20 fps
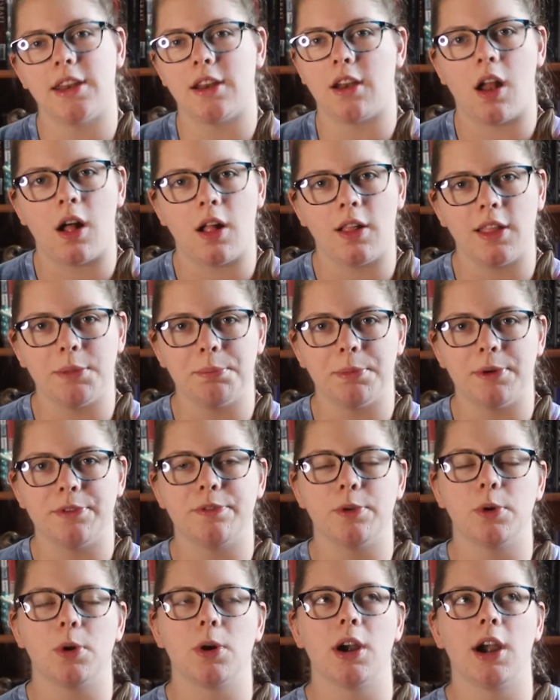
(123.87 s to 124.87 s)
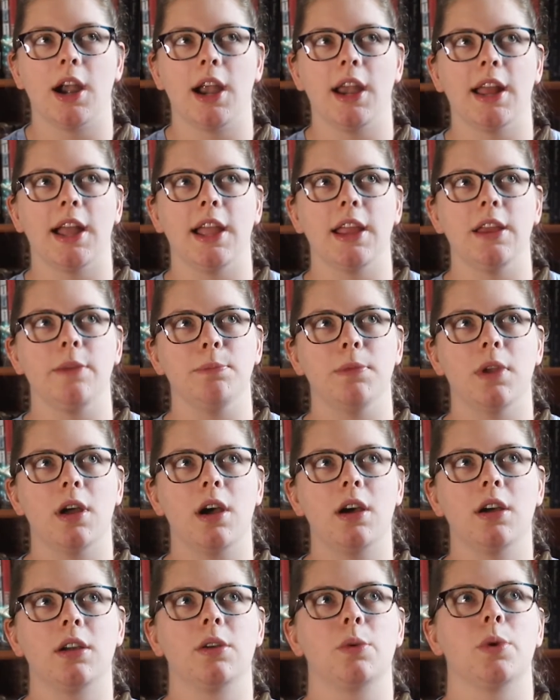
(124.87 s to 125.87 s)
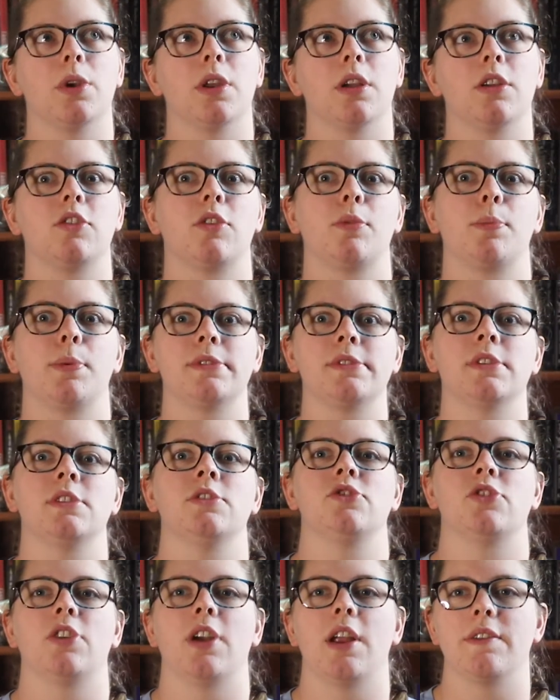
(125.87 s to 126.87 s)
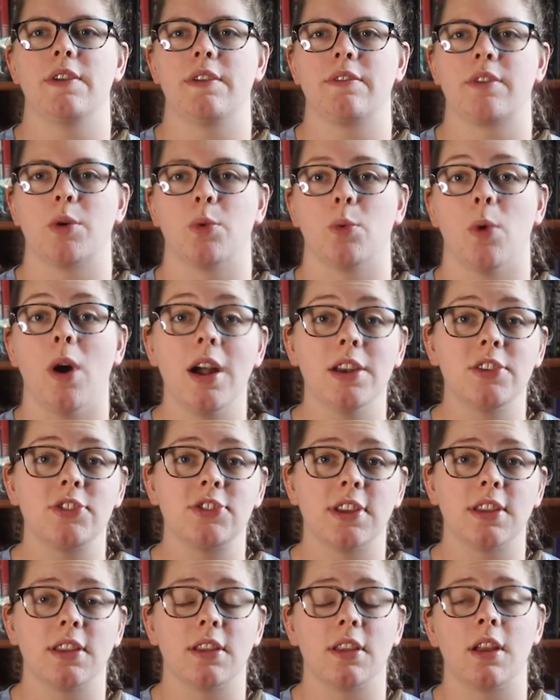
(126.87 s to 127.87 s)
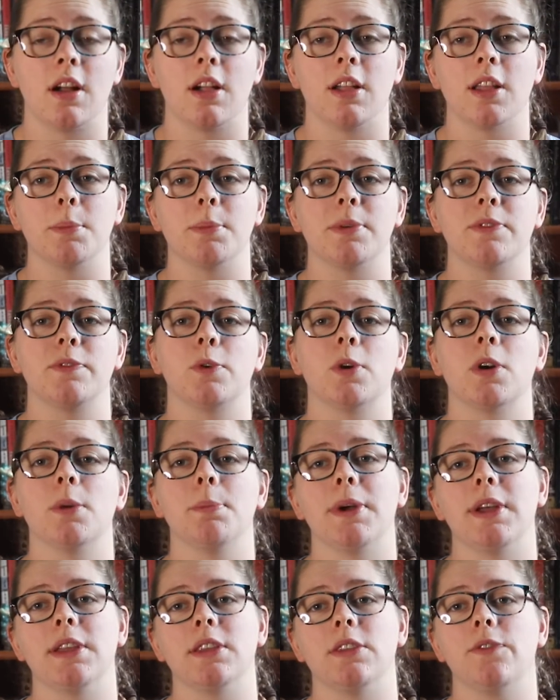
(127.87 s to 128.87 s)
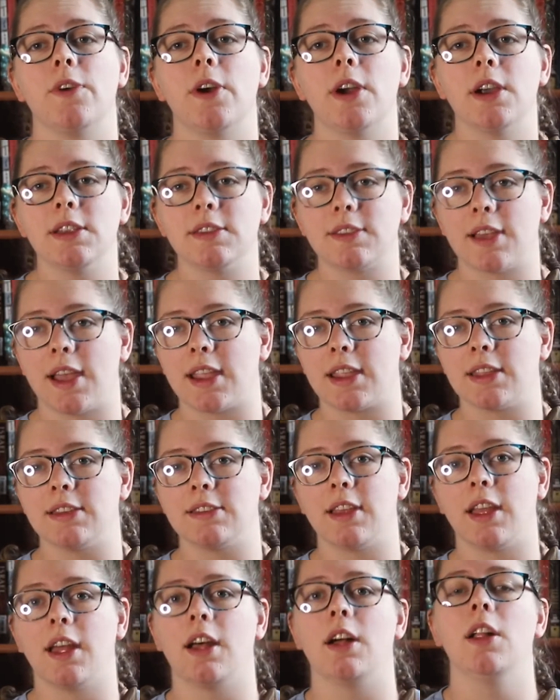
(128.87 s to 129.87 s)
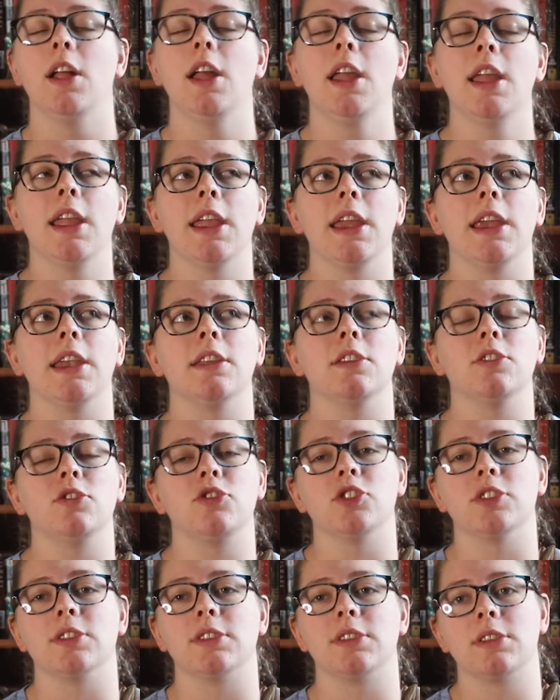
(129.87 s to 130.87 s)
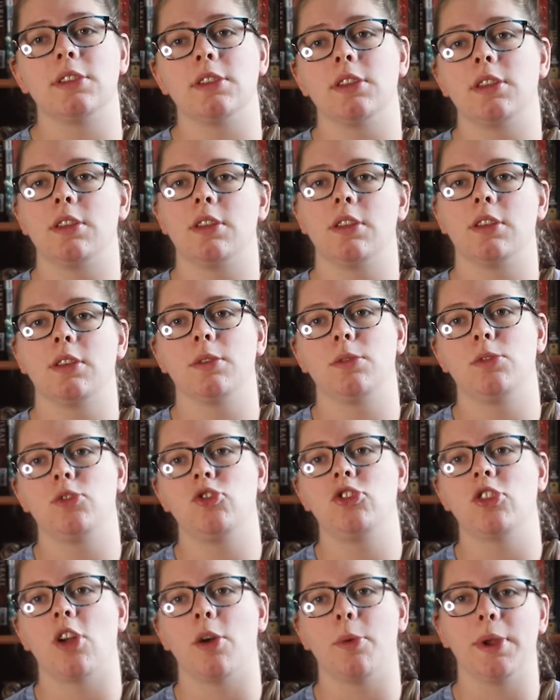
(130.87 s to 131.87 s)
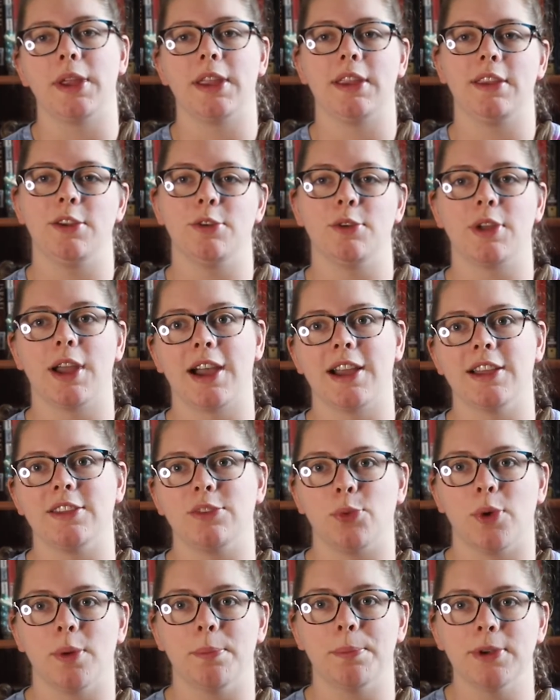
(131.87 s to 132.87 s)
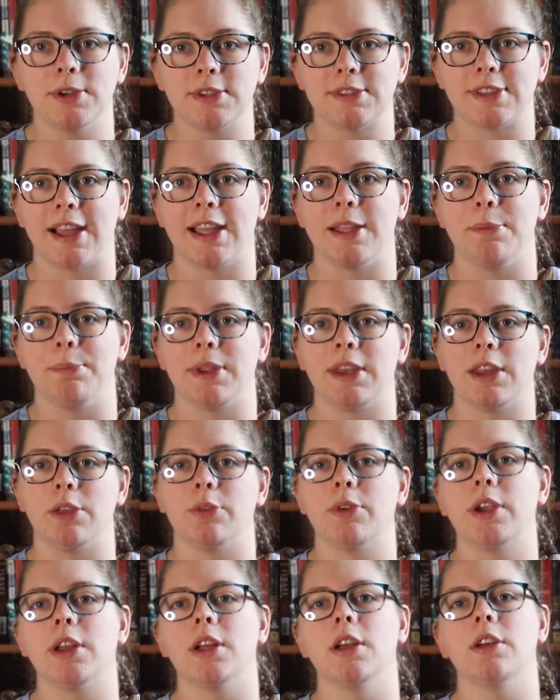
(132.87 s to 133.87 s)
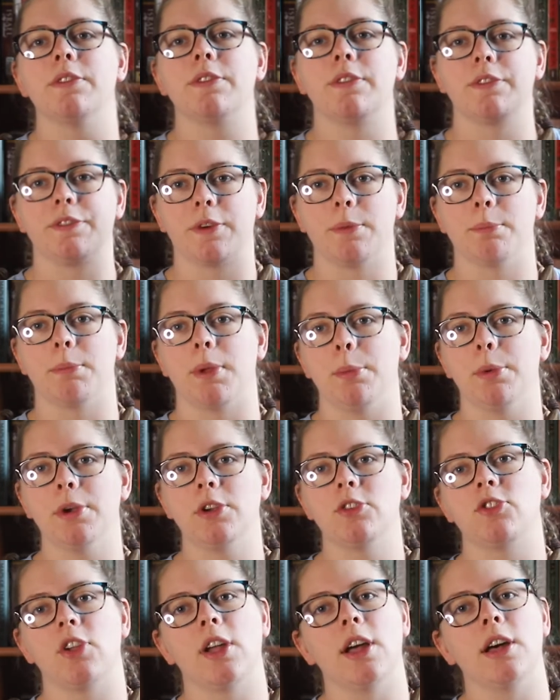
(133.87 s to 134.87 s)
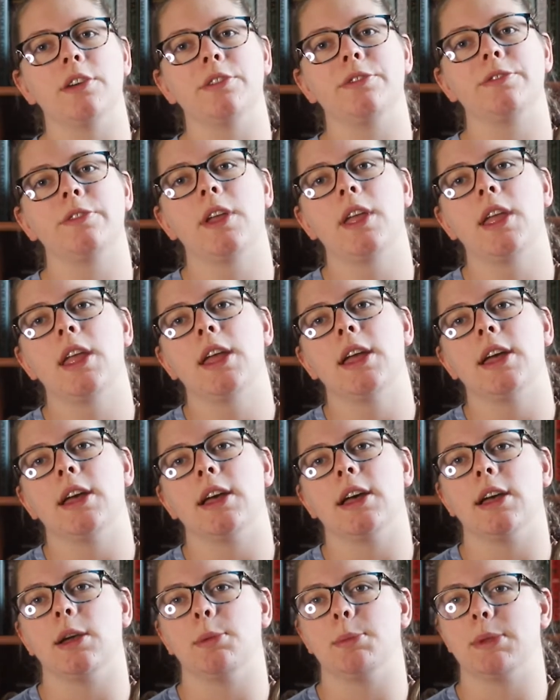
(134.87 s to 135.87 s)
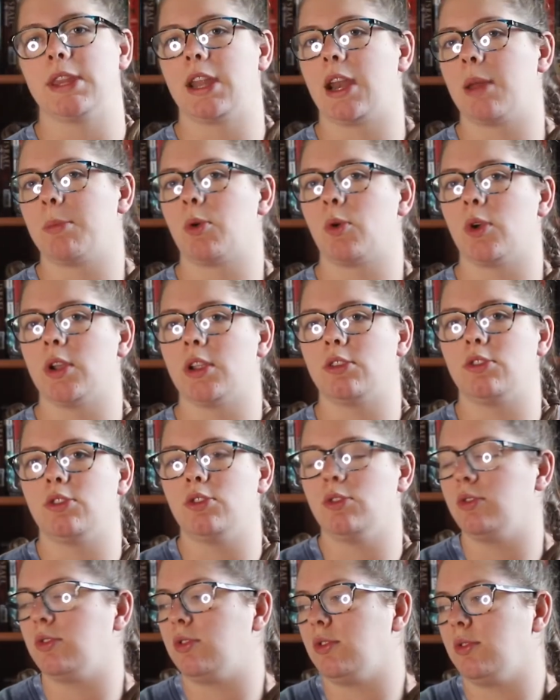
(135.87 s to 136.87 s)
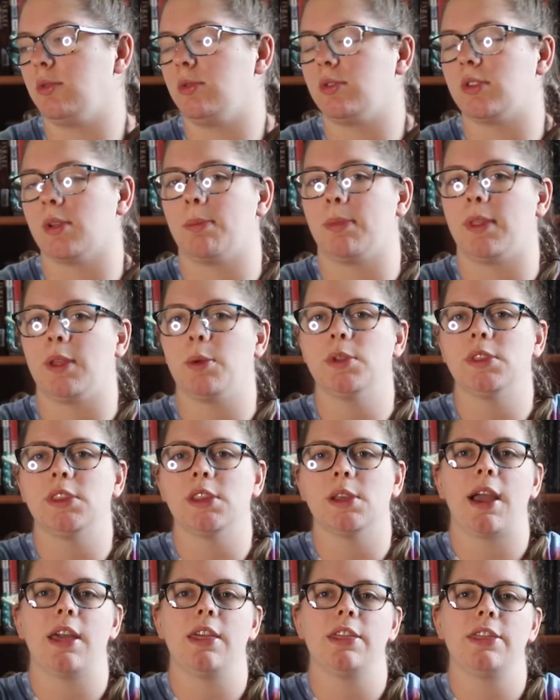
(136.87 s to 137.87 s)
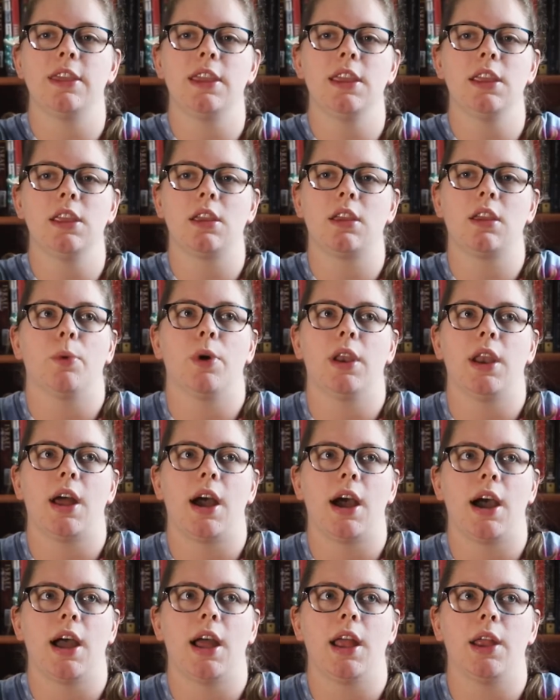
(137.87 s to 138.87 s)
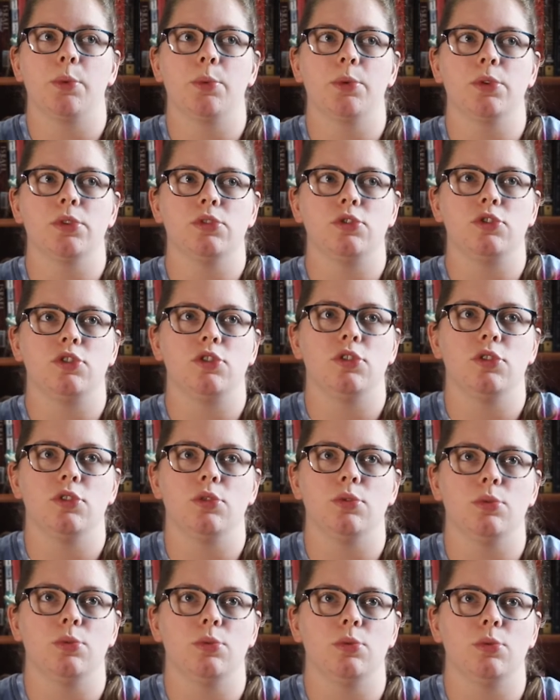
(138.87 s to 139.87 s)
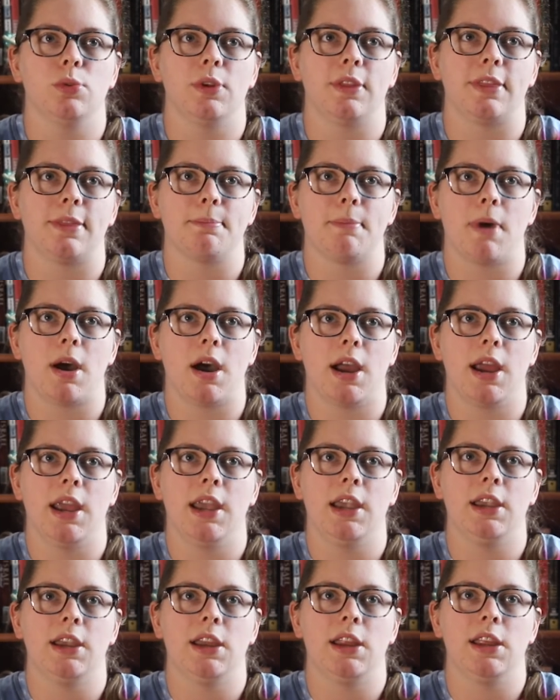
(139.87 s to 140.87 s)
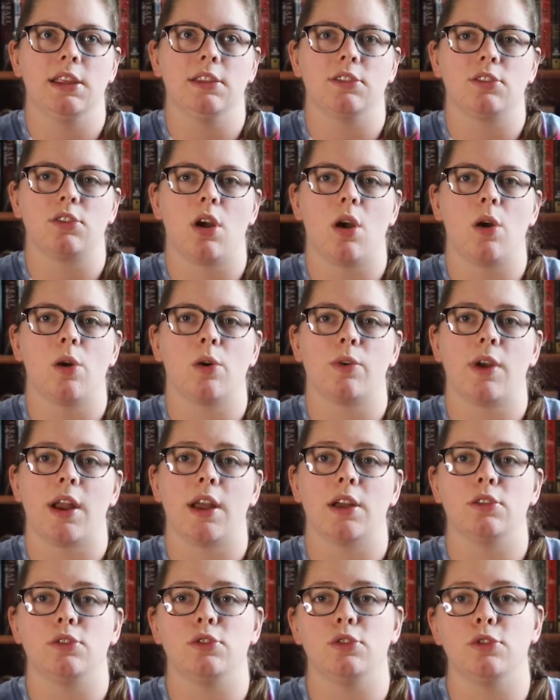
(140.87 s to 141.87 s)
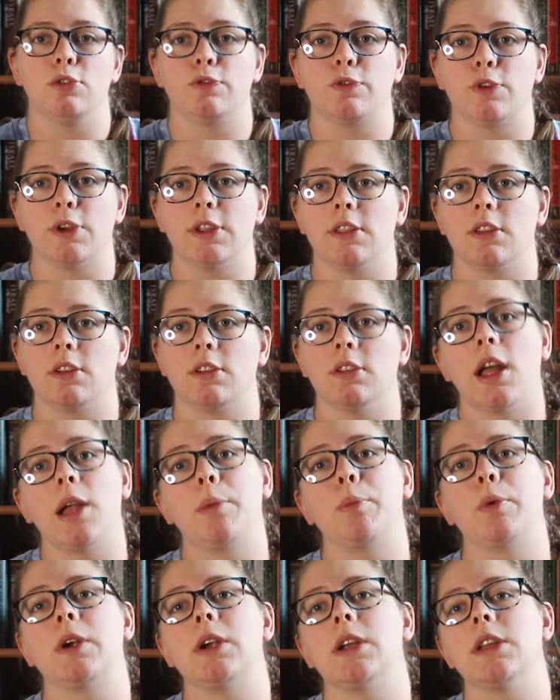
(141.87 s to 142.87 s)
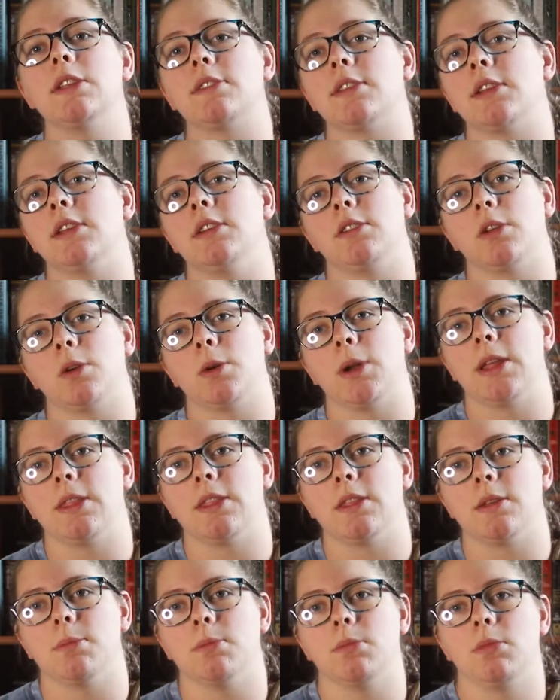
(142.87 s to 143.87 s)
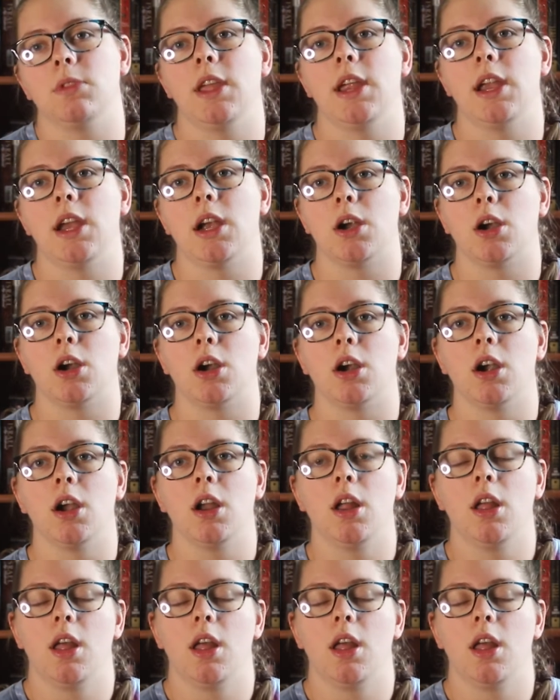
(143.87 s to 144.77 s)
an unhauling before, and I'm not 100% sure I've ever watched an unhauling before, but as far as I can tell, it is just showing you guys what books I am getting rid of from my bookshelf, and then I'm going to do something with them. I think what I will do with mine is go around to free little libraries and donate them there.